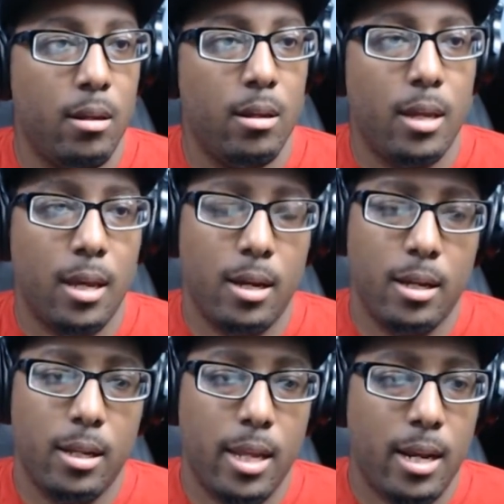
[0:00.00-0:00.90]

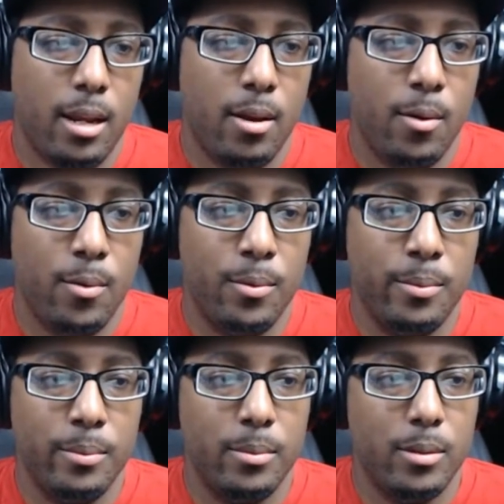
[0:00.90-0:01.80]
let
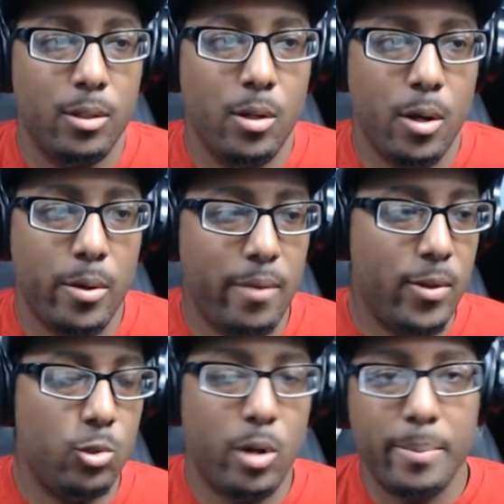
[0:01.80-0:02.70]
alone, you know, if it
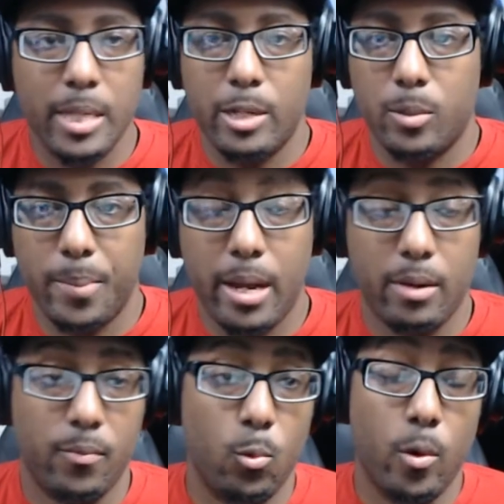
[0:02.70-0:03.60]
drops out your
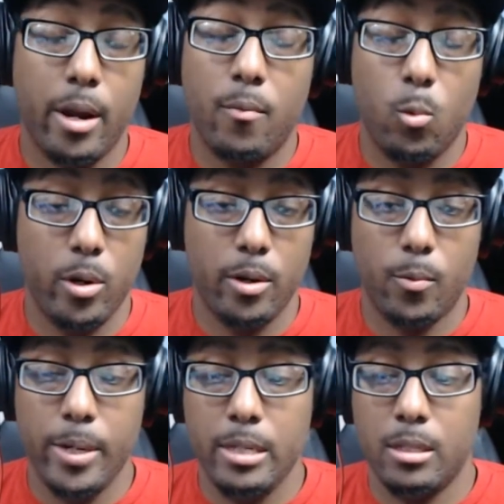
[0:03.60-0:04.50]
pocket for whatever weird
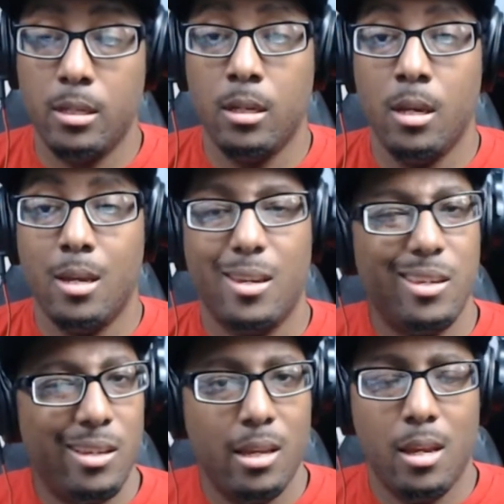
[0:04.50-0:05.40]
reason,
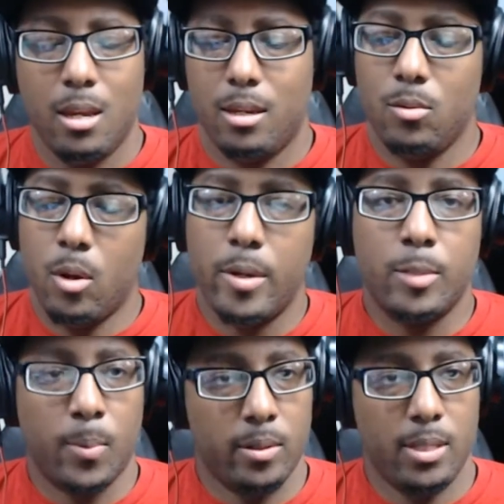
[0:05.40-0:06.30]
you know, it's
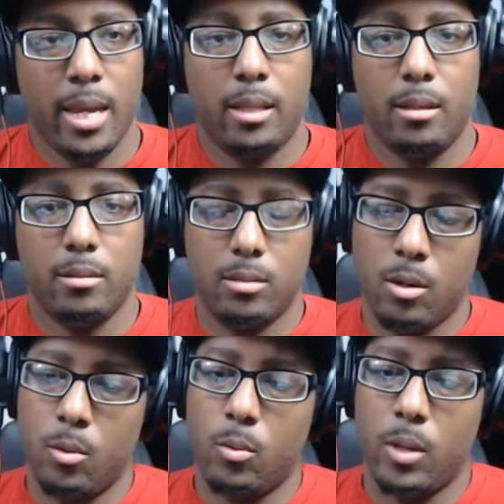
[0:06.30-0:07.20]
protected.
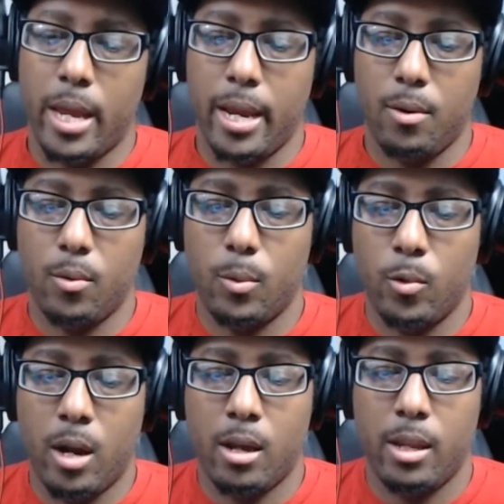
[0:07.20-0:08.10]
So like with
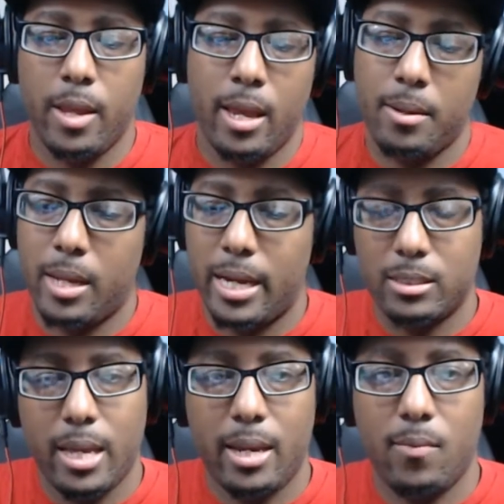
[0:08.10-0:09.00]
all of that, like I
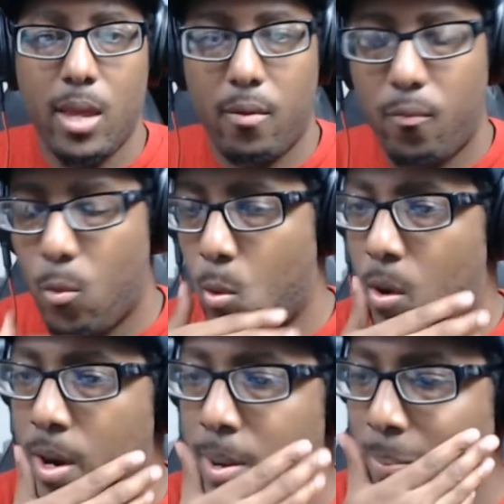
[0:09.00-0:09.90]
said, I give that a
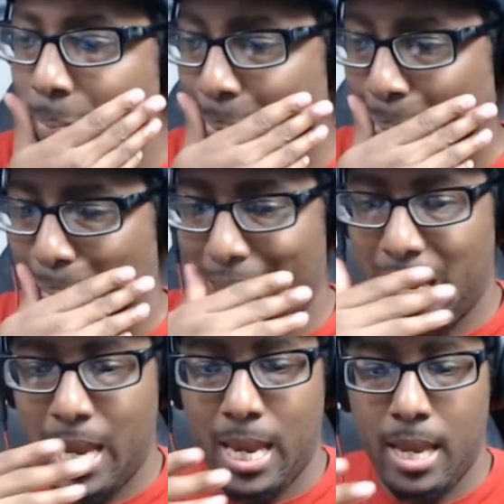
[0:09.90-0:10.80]
4.
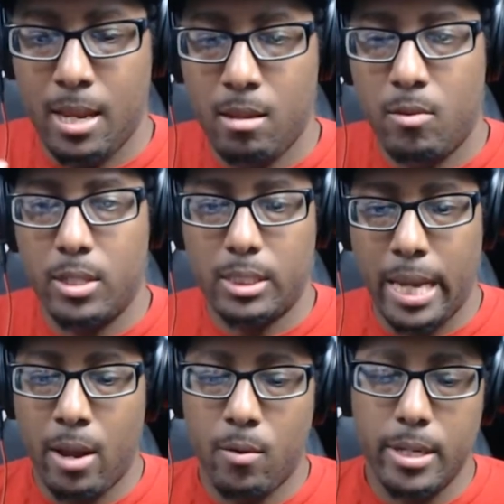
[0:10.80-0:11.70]
And the
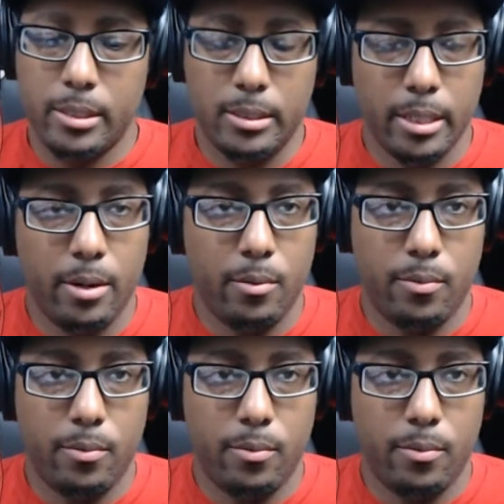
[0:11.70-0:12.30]
sound itself